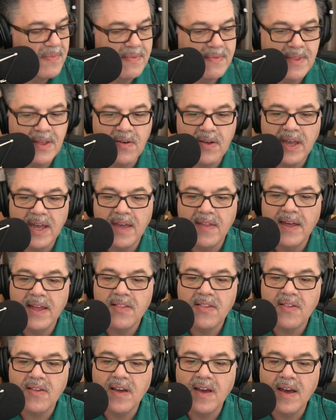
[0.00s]
Okay,
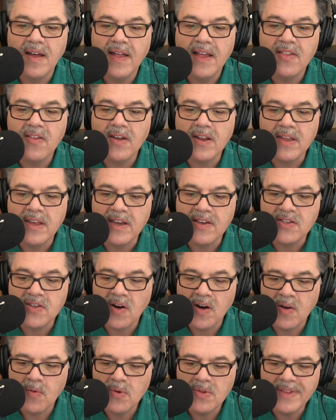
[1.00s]
that's on
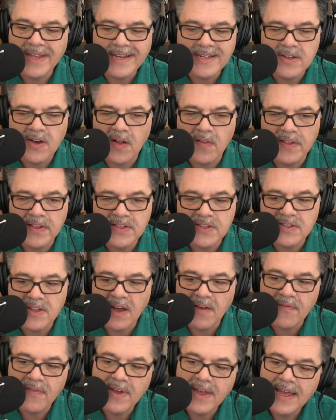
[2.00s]
Kickstarter. We'll link to all this
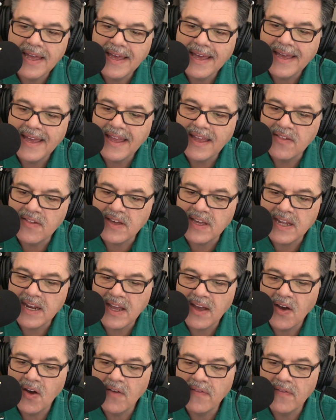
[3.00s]
stuff. Is it going to go? Have